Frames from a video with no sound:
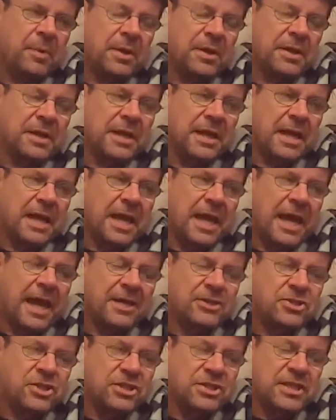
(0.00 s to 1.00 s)
but
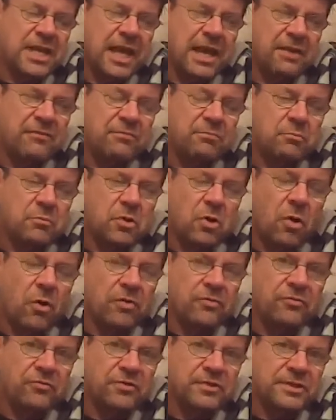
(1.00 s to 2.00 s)
I just have
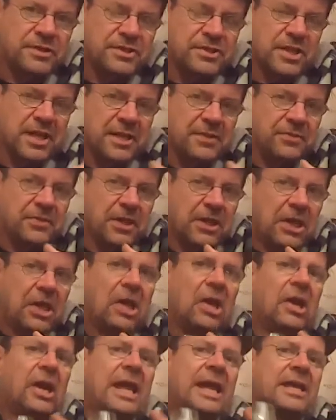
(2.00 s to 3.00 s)
confidence in the
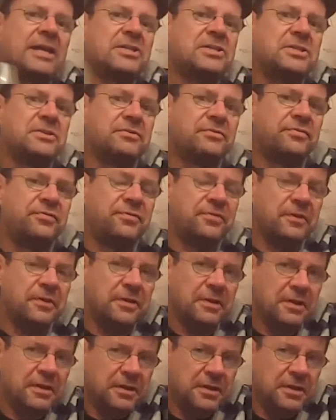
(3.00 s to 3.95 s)
collective